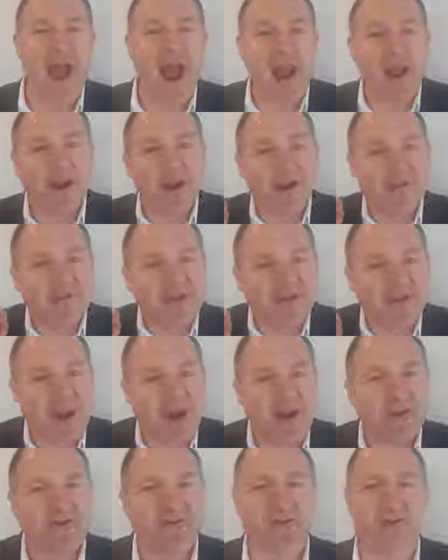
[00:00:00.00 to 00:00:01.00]
And it
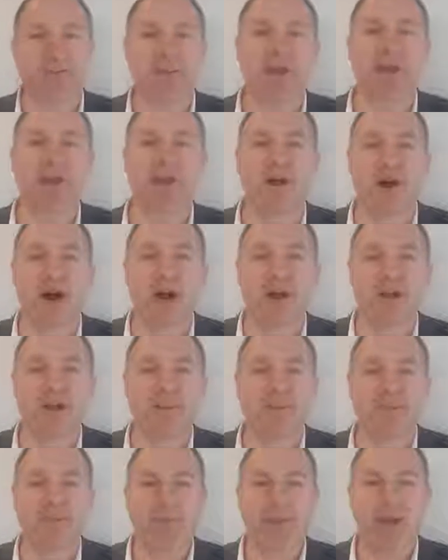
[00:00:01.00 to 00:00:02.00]
sounds to me
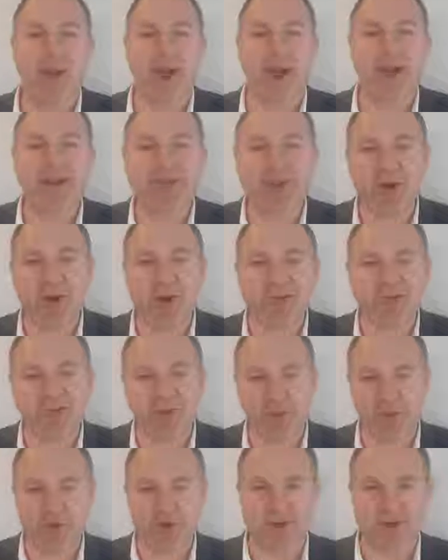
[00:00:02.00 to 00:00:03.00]
like he's got a
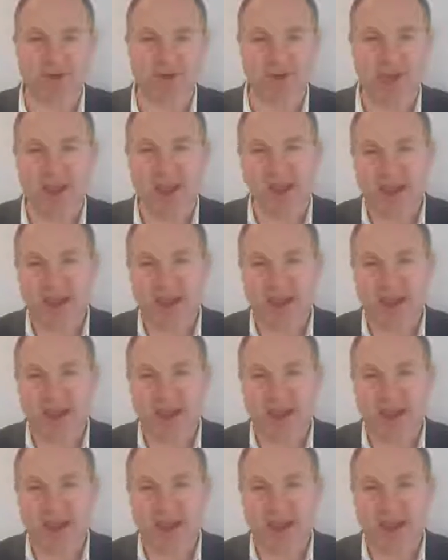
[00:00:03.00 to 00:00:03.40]
solution.